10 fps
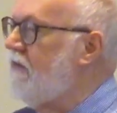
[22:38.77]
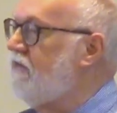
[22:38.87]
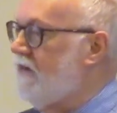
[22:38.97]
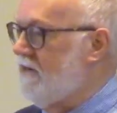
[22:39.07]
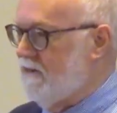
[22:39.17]

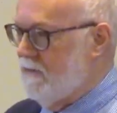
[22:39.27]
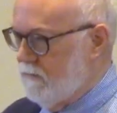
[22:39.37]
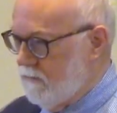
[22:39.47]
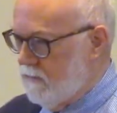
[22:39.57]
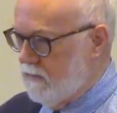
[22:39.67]
system,
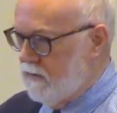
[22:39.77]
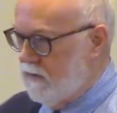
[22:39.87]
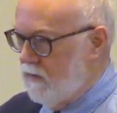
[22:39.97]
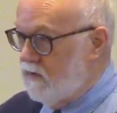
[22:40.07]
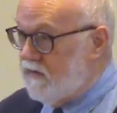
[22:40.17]

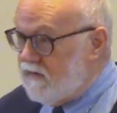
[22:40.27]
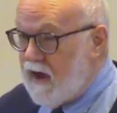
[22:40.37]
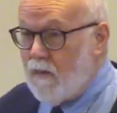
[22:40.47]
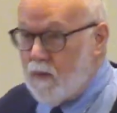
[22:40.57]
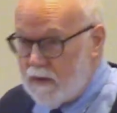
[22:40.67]
which is
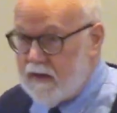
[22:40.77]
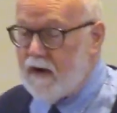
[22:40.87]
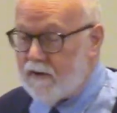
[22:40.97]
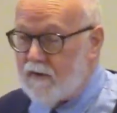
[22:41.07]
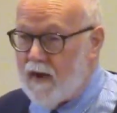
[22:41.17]
how we're
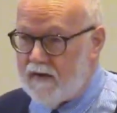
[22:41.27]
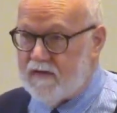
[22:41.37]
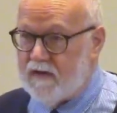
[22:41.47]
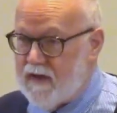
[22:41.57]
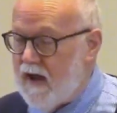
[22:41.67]
characterized
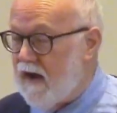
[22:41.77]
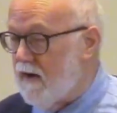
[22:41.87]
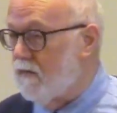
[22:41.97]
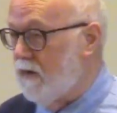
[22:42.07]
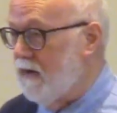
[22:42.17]
today,
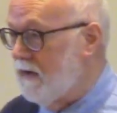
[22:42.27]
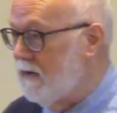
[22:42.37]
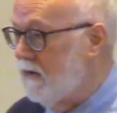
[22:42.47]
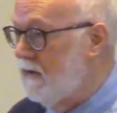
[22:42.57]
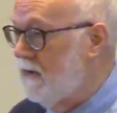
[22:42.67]
aren't we?
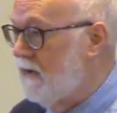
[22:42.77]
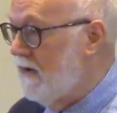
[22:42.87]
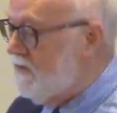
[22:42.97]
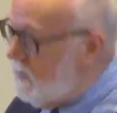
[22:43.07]
That's how